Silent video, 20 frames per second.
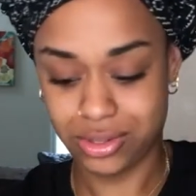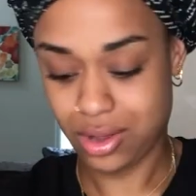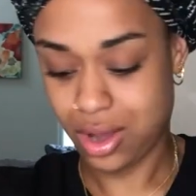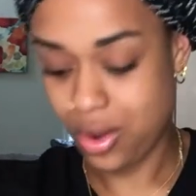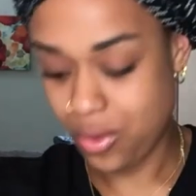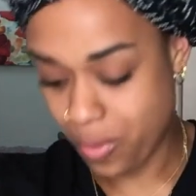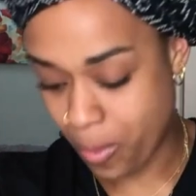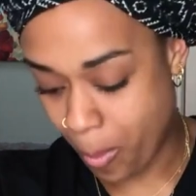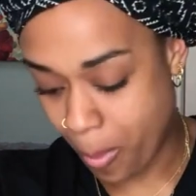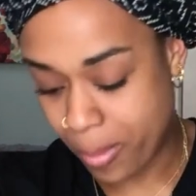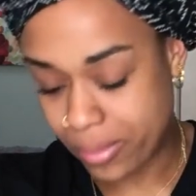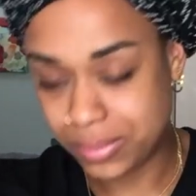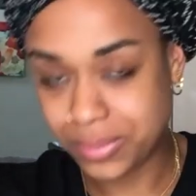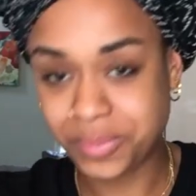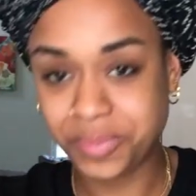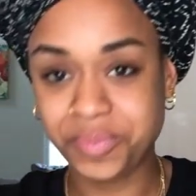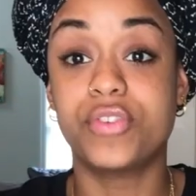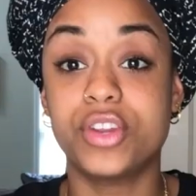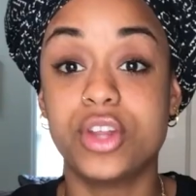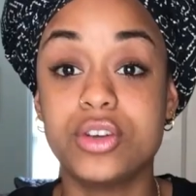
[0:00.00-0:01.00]
Oh,
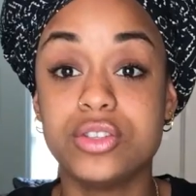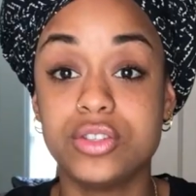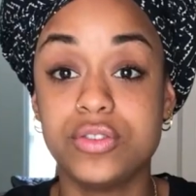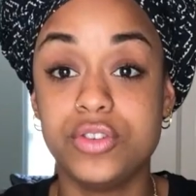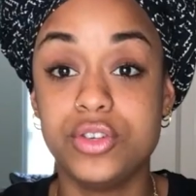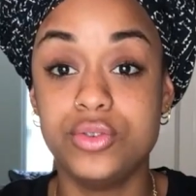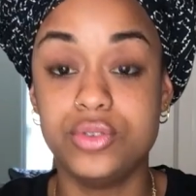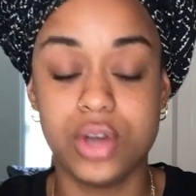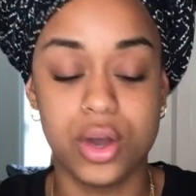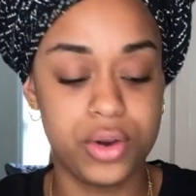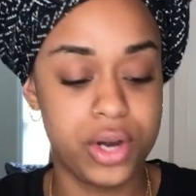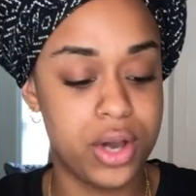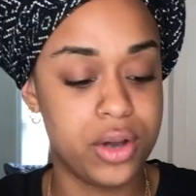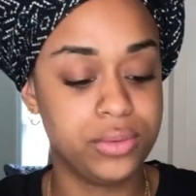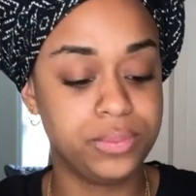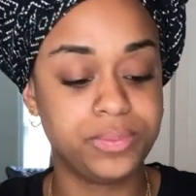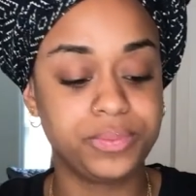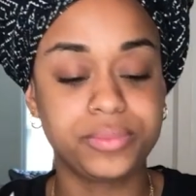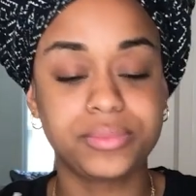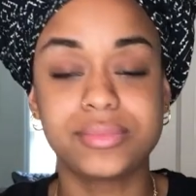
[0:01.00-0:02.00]
for those of you who don't
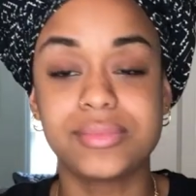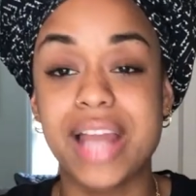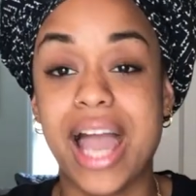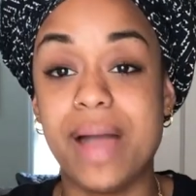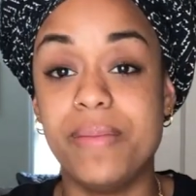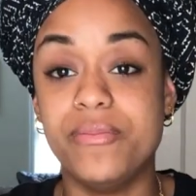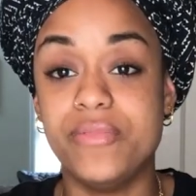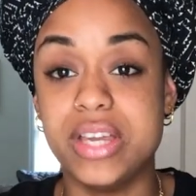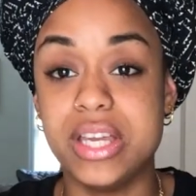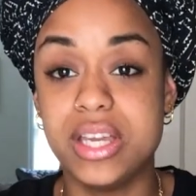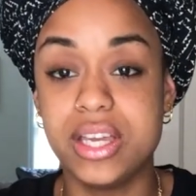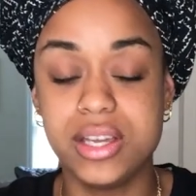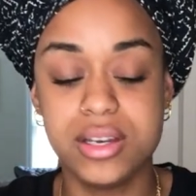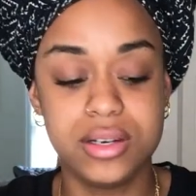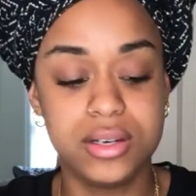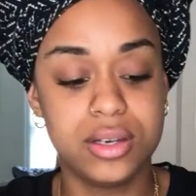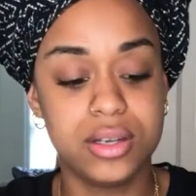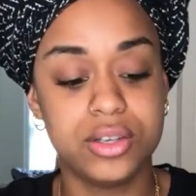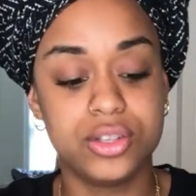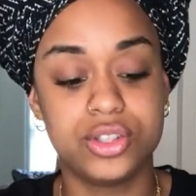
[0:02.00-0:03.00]
know, I'm
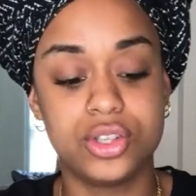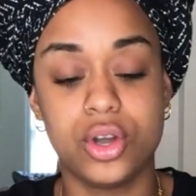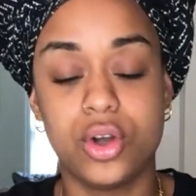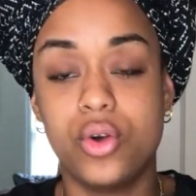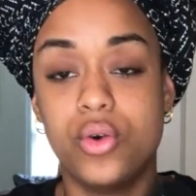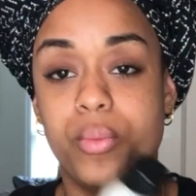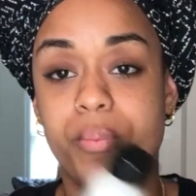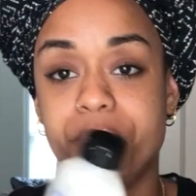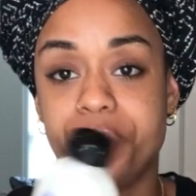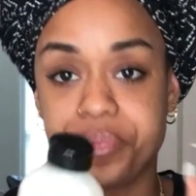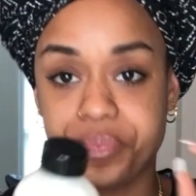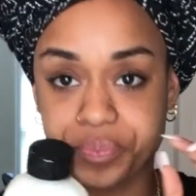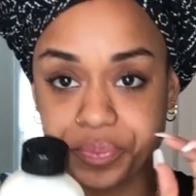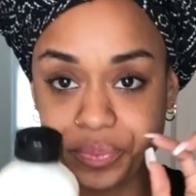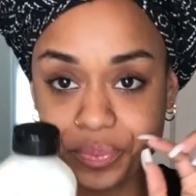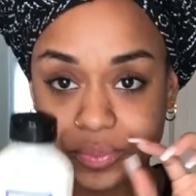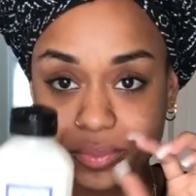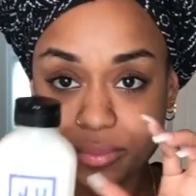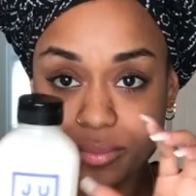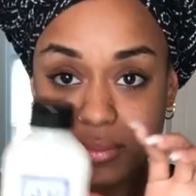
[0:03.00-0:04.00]
vegan, so
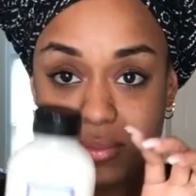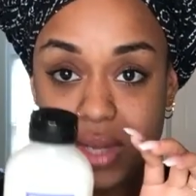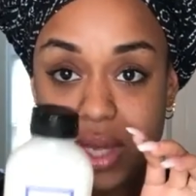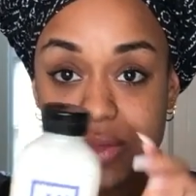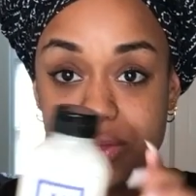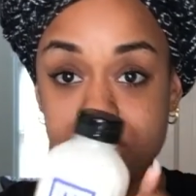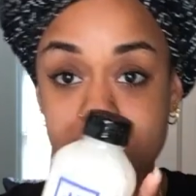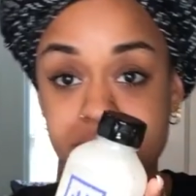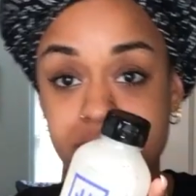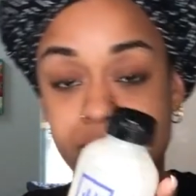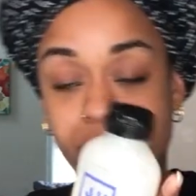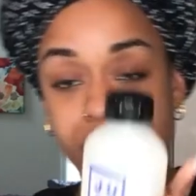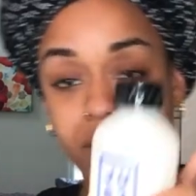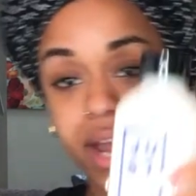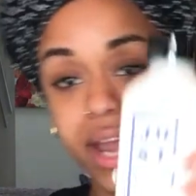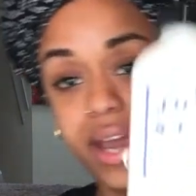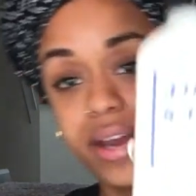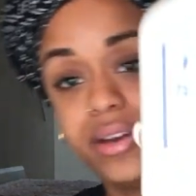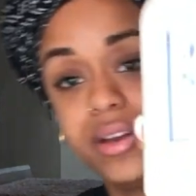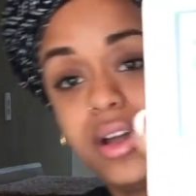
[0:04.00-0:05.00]
this
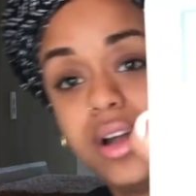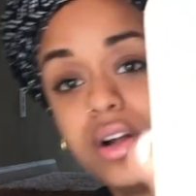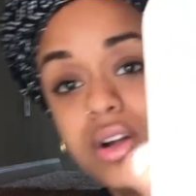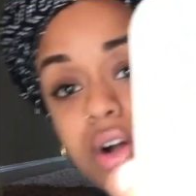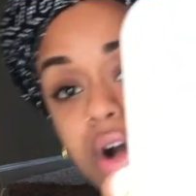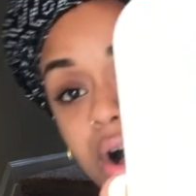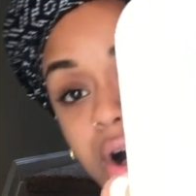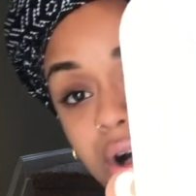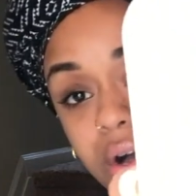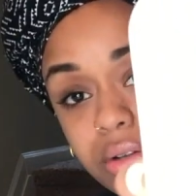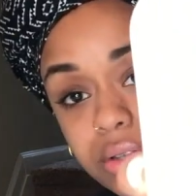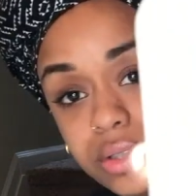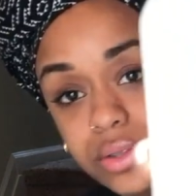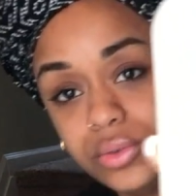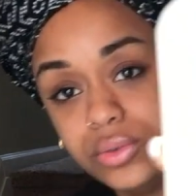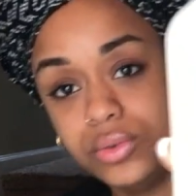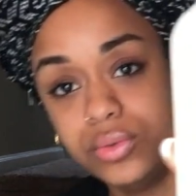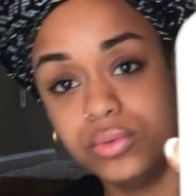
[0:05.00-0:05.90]
brand called,